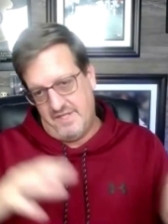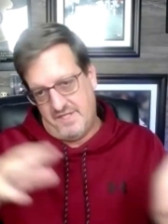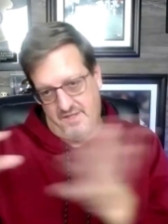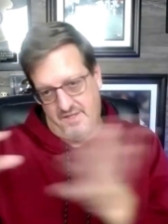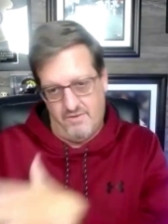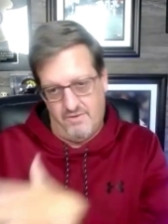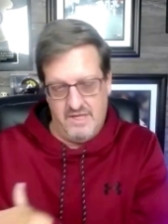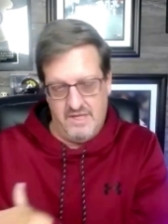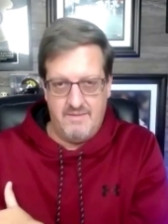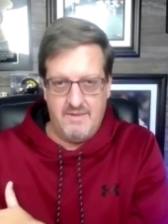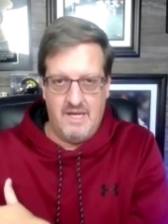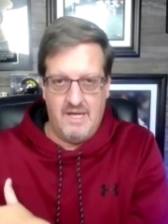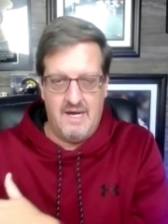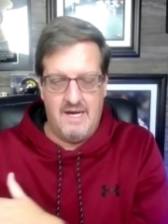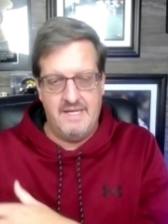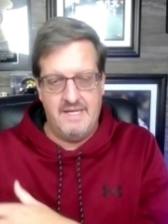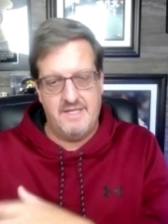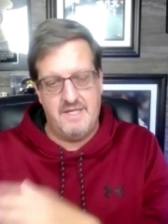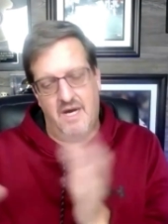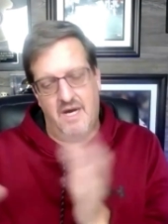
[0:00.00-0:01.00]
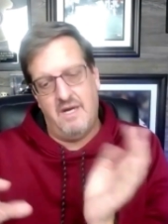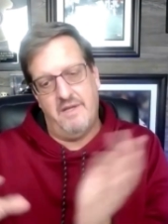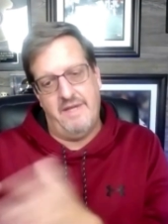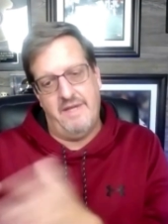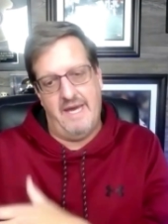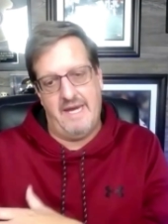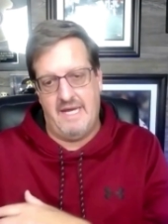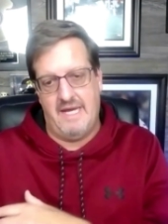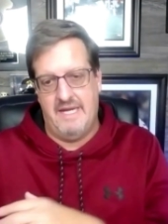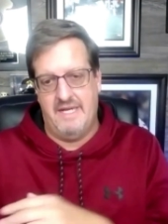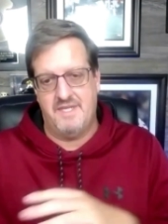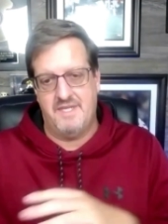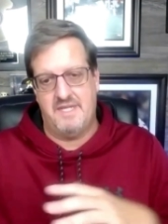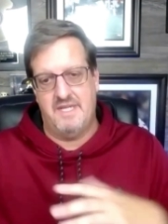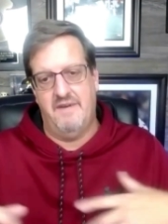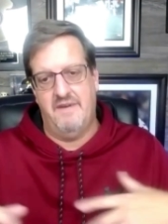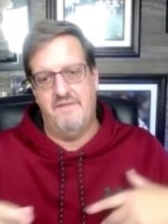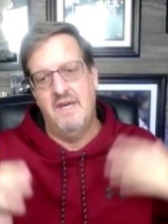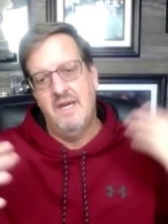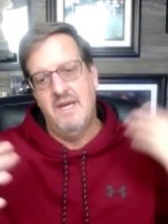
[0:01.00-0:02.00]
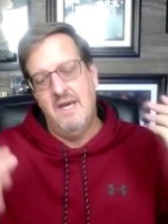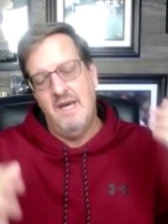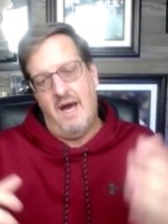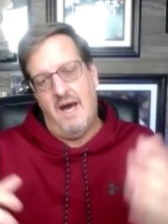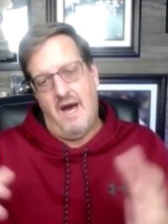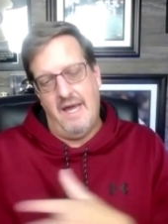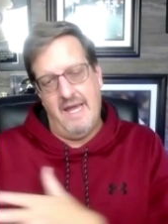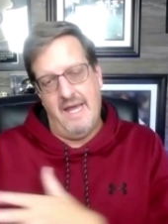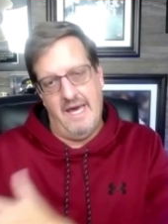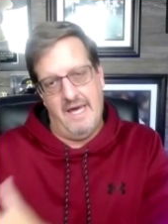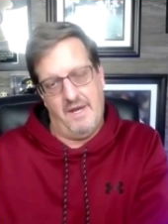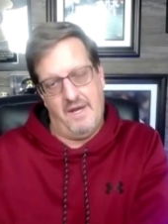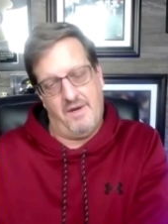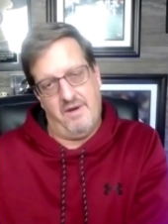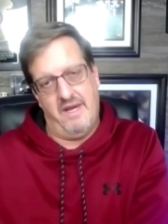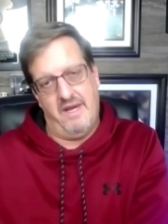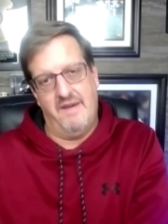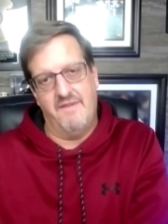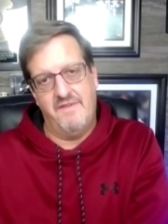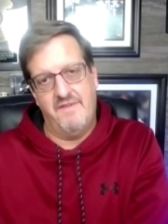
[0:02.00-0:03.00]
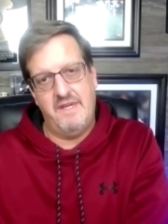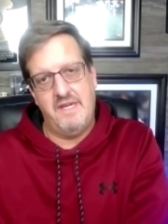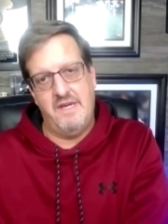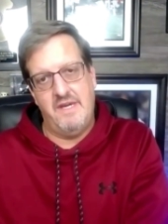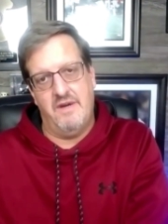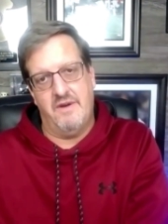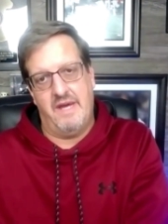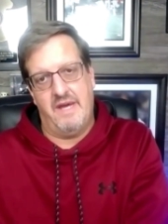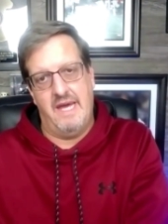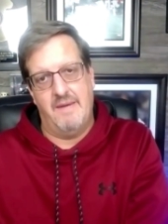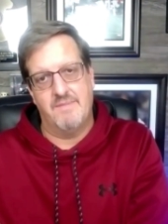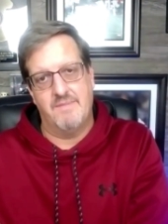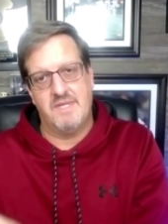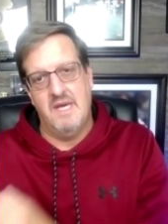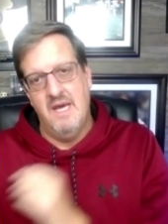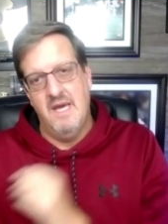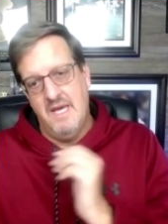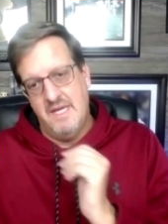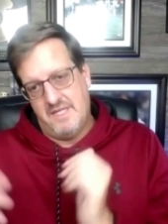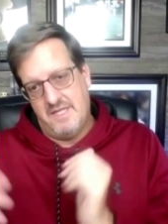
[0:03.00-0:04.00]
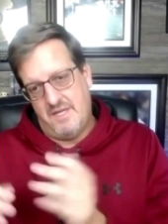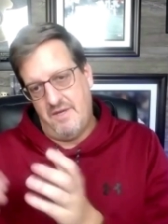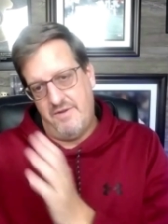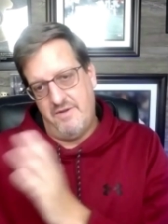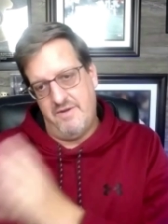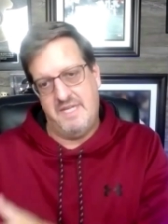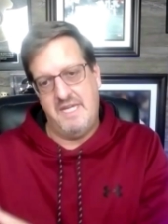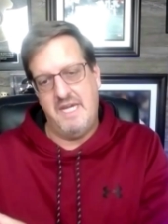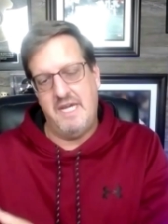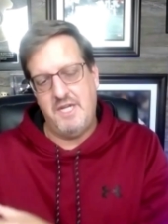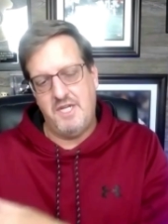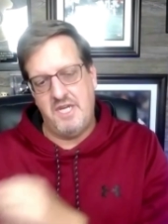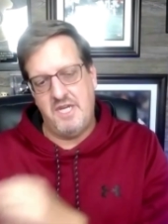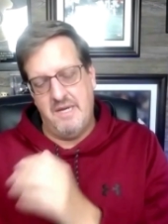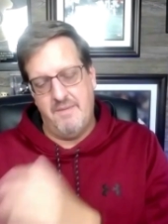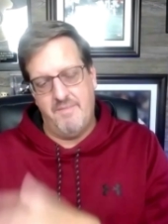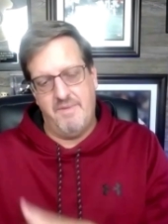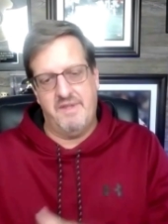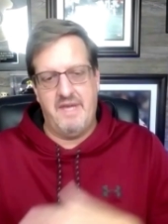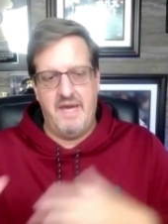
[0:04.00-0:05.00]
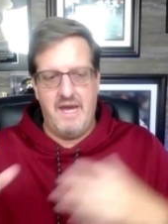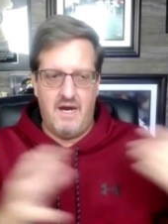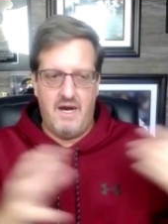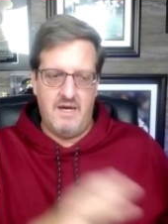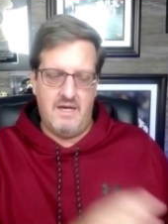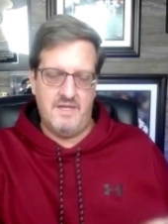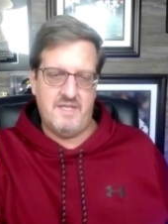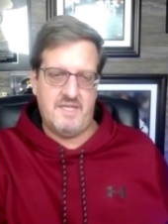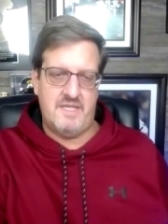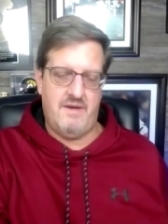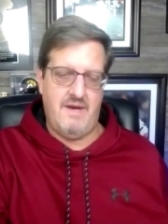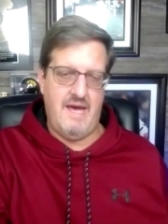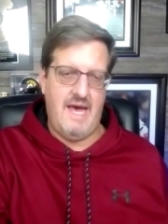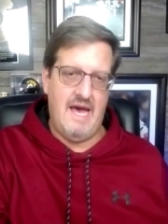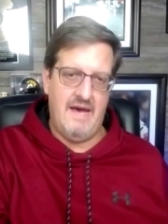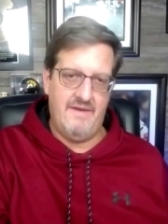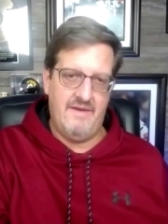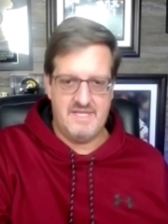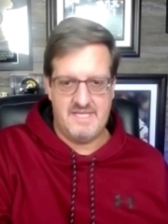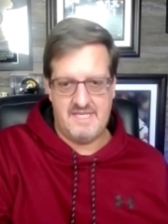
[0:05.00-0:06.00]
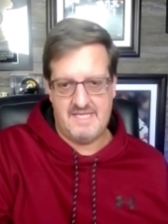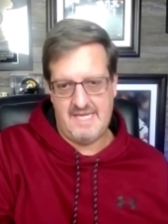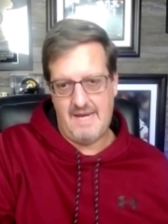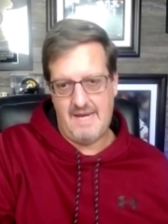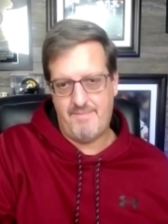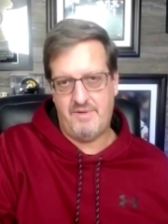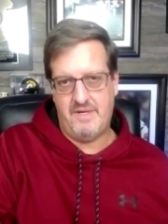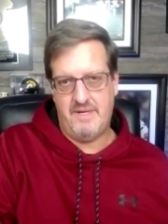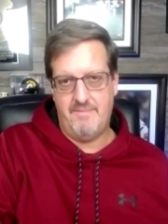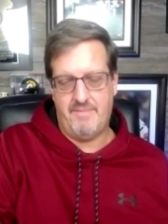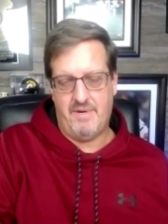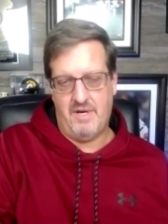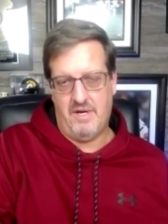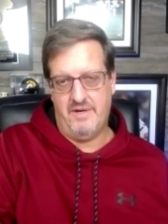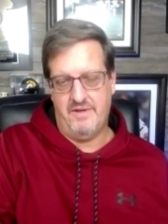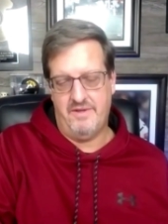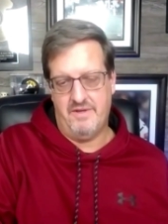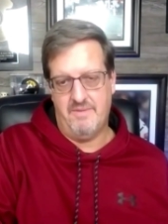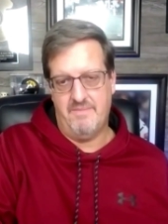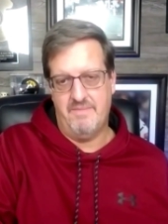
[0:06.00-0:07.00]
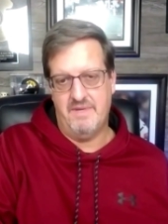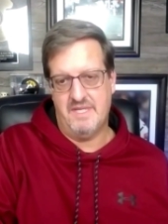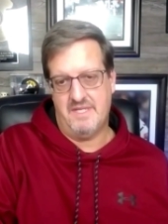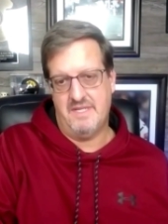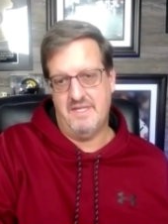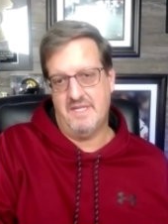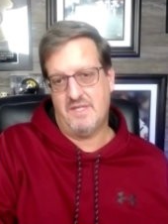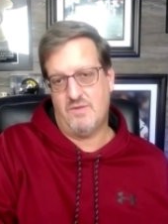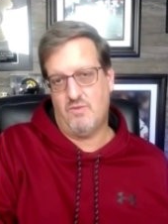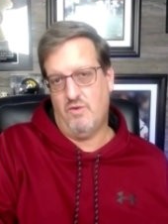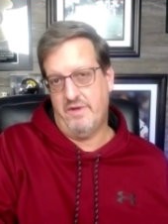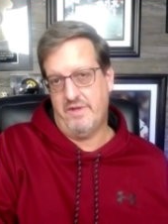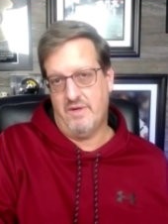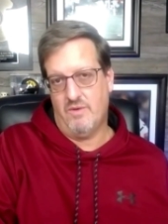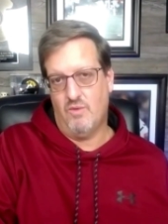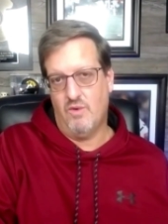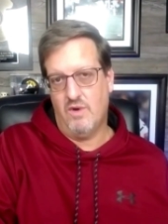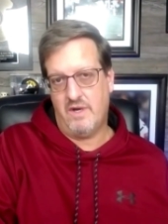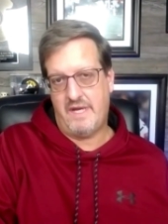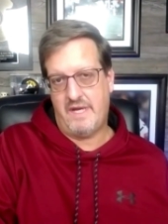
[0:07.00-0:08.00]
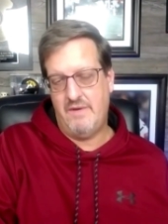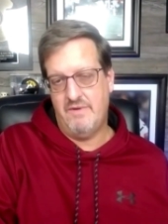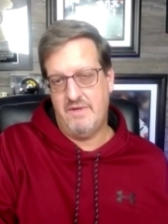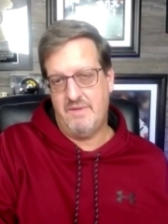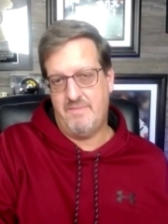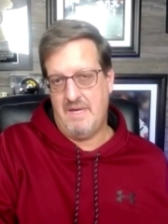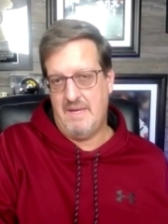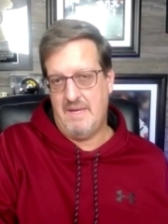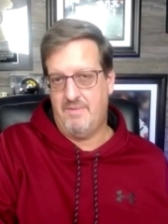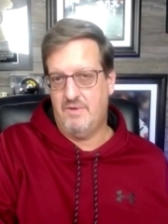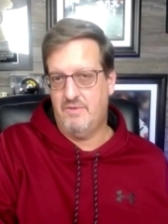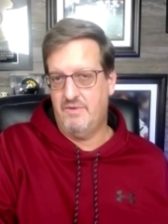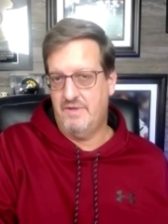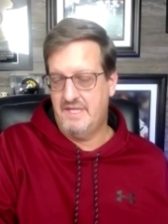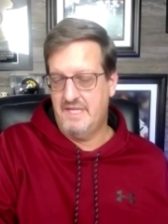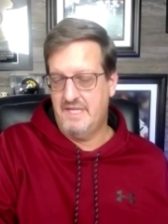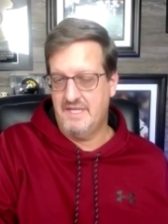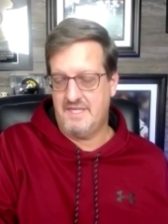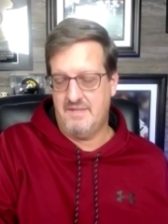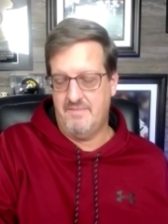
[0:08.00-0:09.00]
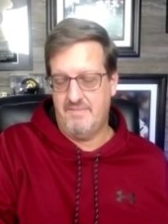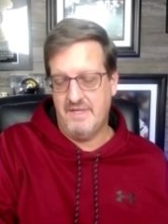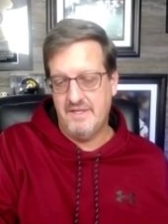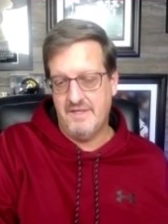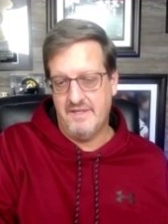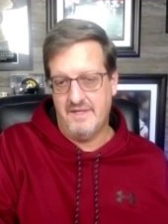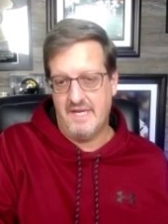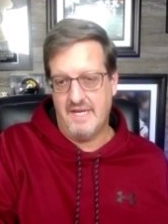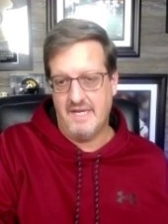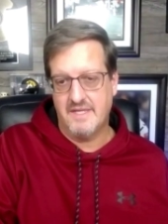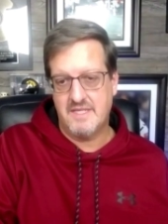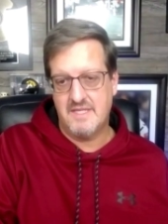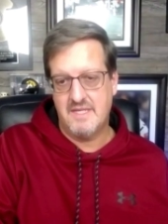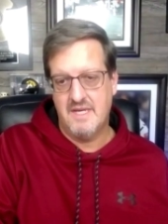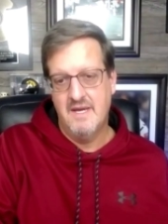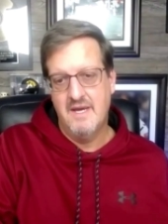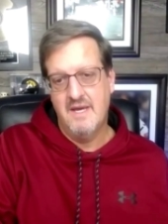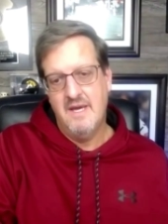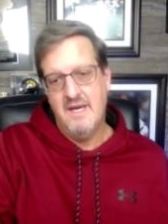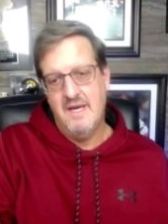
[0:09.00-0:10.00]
the storylines, all that kind of stuff on how to create video games. So they're teaching it, but they also have a separate part of their business where they're working with people with disabilities.